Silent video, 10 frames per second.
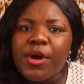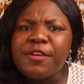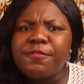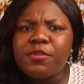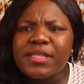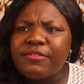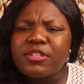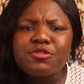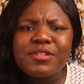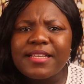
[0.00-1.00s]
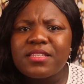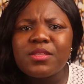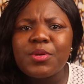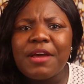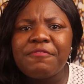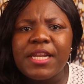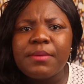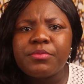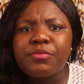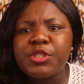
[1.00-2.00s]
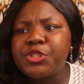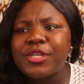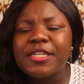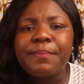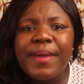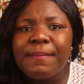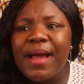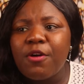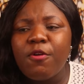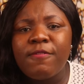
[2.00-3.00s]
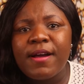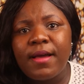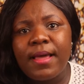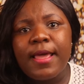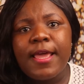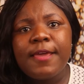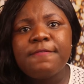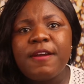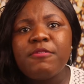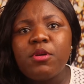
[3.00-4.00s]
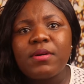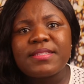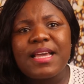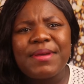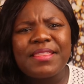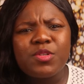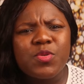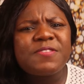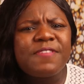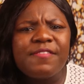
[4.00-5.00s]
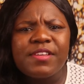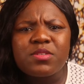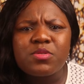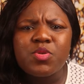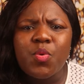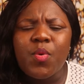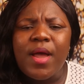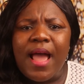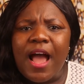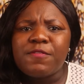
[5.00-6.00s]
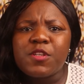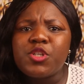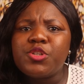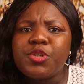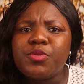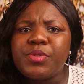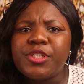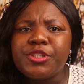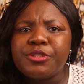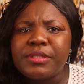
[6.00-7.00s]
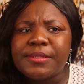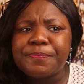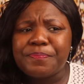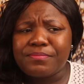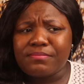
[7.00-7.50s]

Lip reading: But if not, there is student loan available, which you can pay back over a very long time. I think 25 years or so after you're done with the uni.